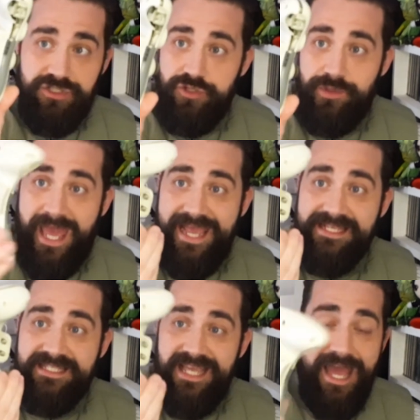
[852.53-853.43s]

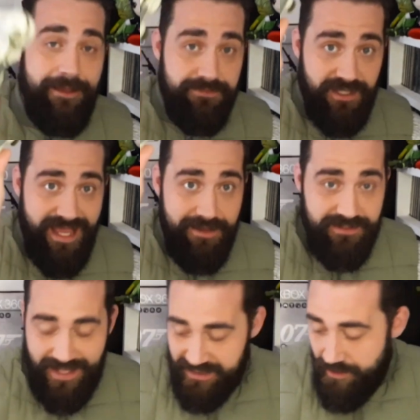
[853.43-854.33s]
case. So
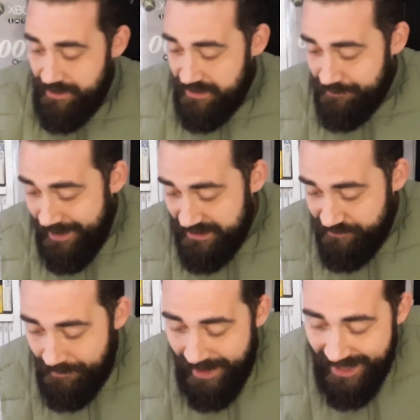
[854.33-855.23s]
that's going in the spares
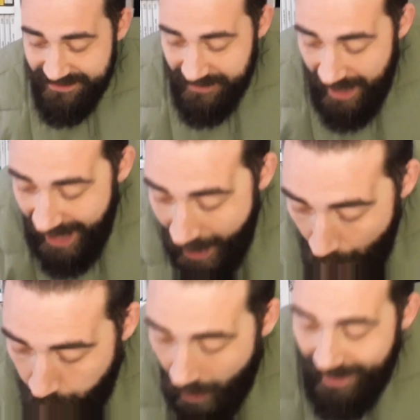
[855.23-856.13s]
and repairs.
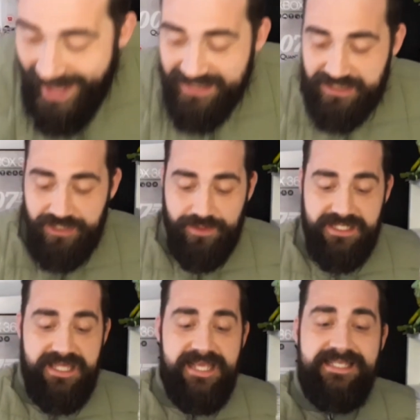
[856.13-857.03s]
What I had to do
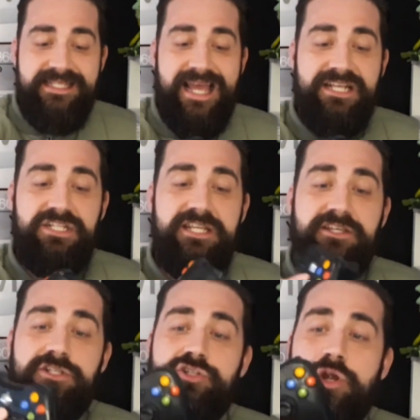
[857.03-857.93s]
was, this is actually
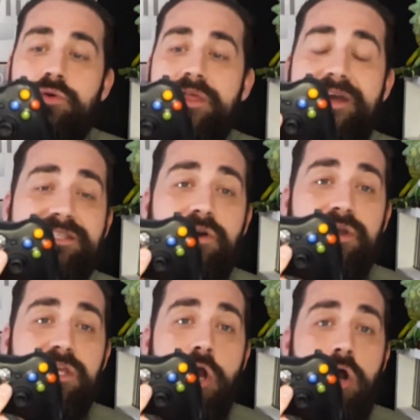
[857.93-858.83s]
the controller that
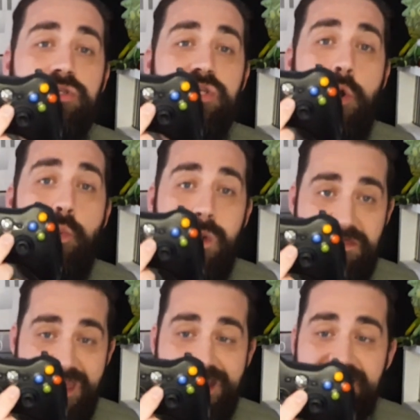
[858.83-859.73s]
I got
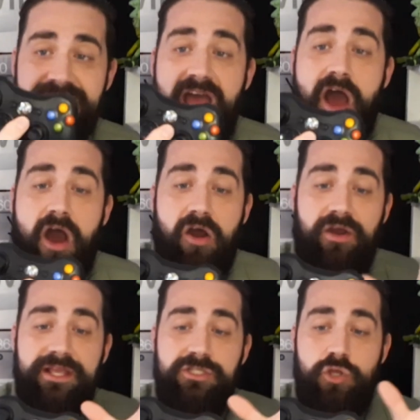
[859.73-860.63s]
with it.
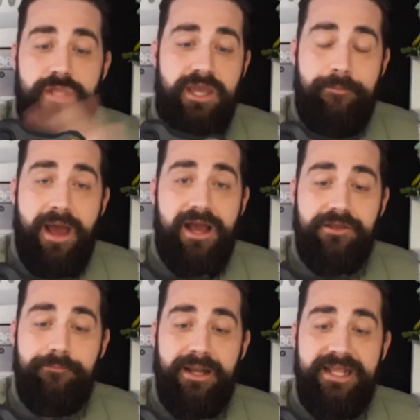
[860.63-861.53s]
I took it apart
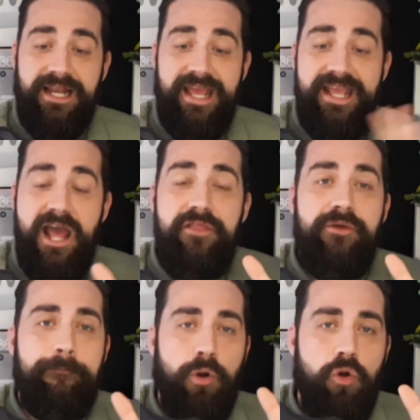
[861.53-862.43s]
completely.
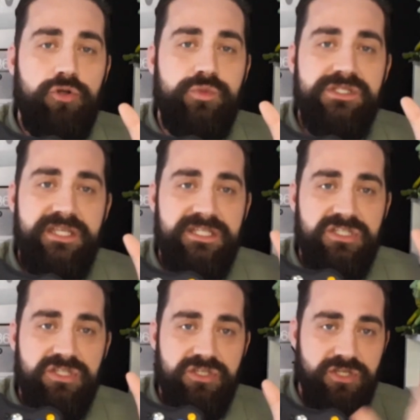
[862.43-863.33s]
The board was
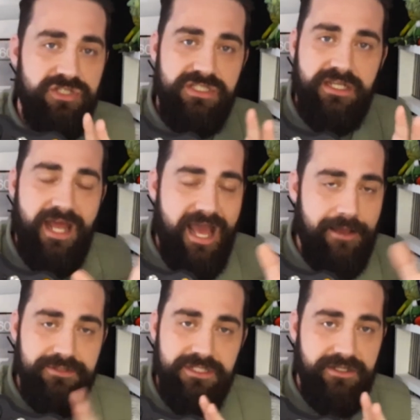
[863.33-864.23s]
disgusting.
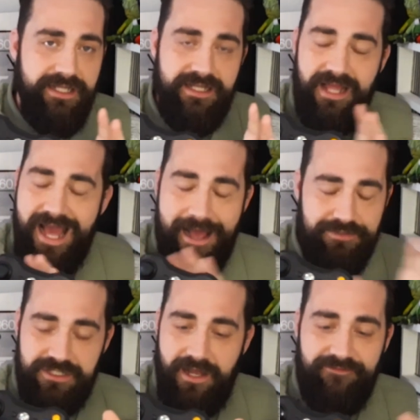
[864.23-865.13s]
Absolutely.
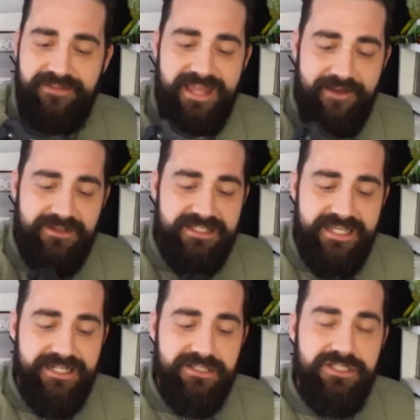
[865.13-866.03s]
I've never
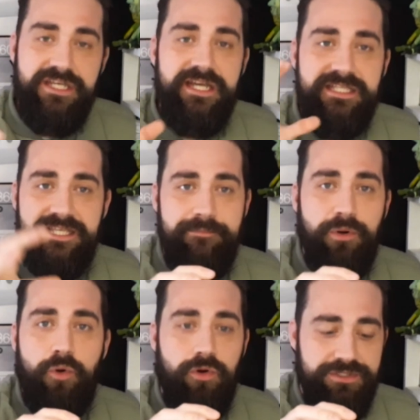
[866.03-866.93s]
seen a dirtier
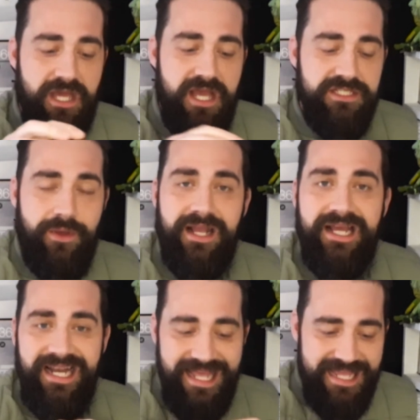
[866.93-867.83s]
board. So I
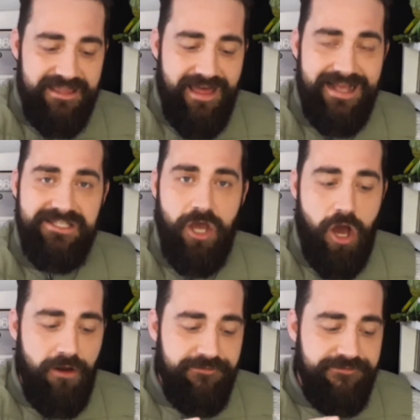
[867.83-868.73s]
cleaned that
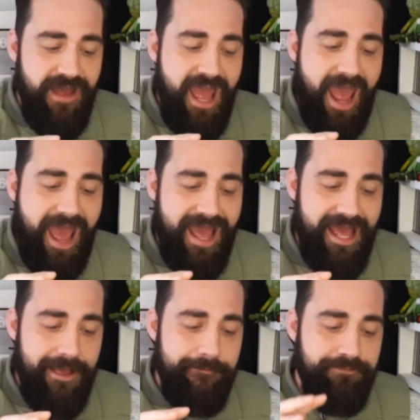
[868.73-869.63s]
off.
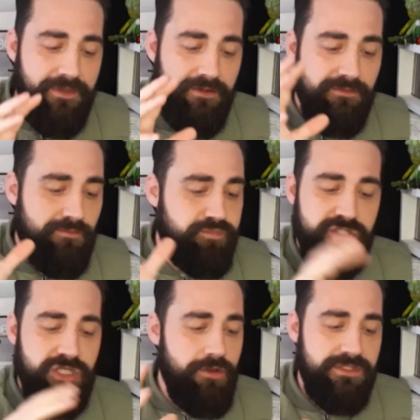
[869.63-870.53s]

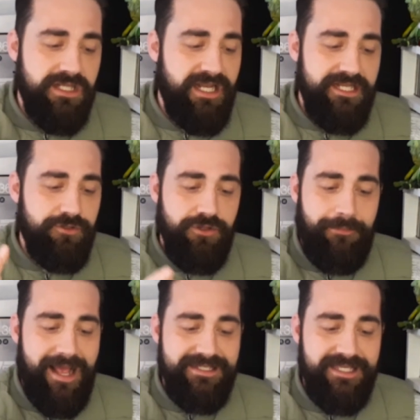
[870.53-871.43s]
Soaked and cleaned all the
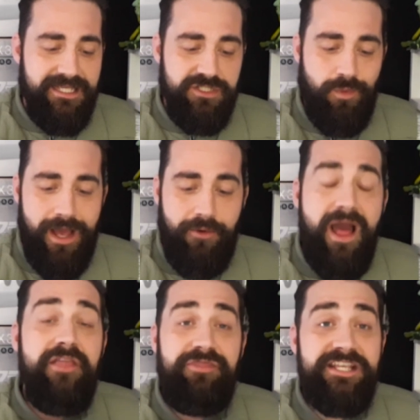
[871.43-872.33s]
plastic as well.
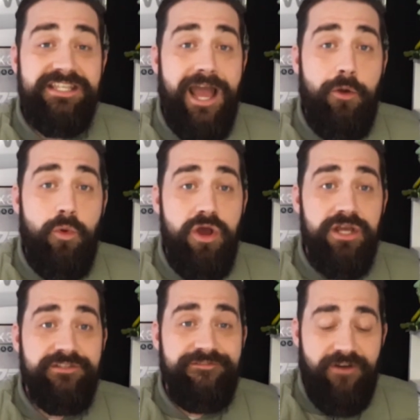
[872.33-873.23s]
This now
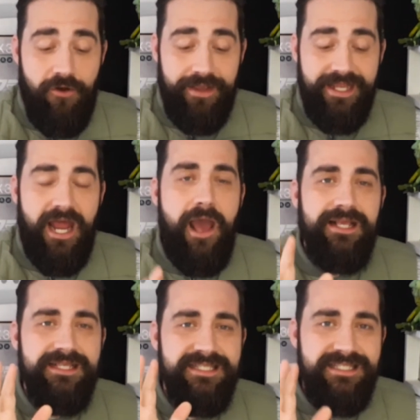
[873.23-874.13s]
works fine,
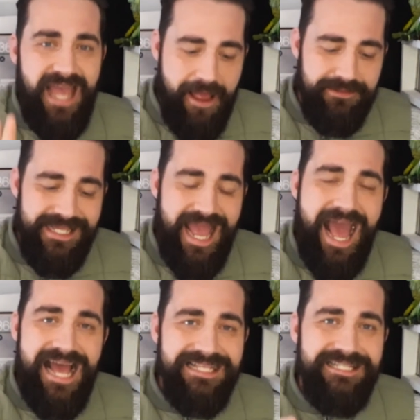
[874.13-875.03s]
except it
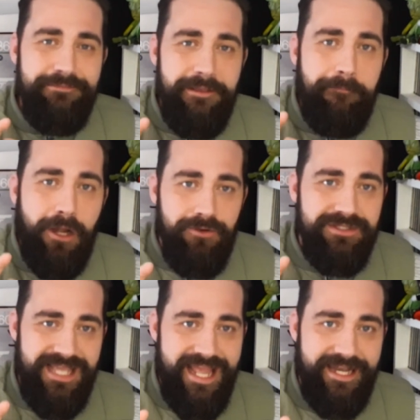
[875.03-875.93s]
has to be
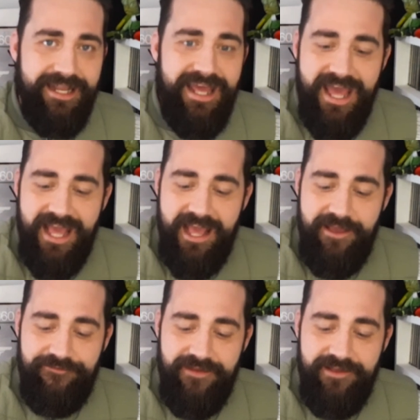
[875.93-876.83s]
plugged in.
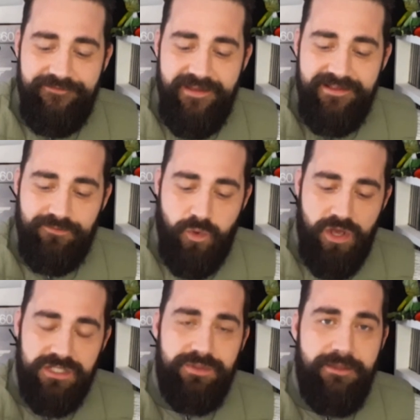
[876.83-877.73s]
If it
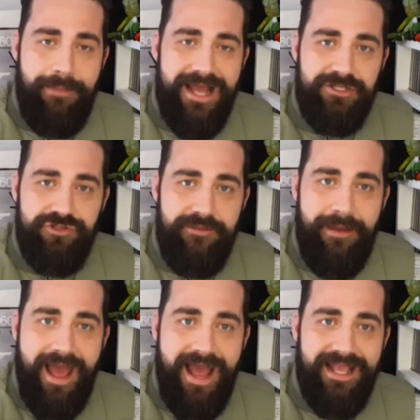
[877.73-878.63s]
works with the battery
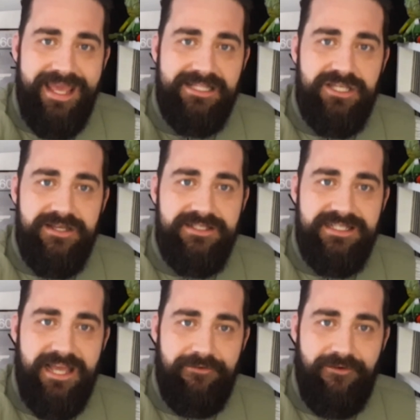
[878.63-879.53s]
pack, it turns
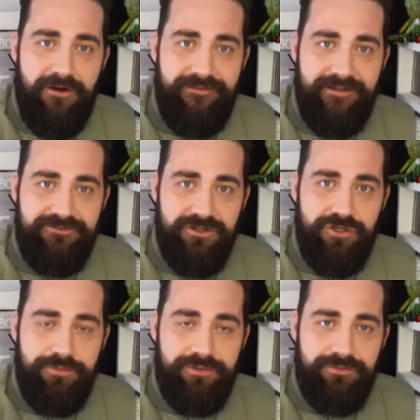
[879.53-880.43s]
itself off after a
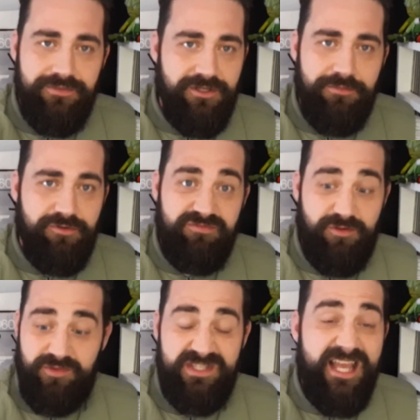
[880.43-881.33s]
couple
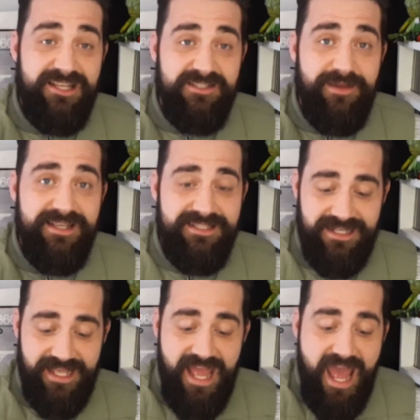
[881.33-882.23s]
seconds, basically,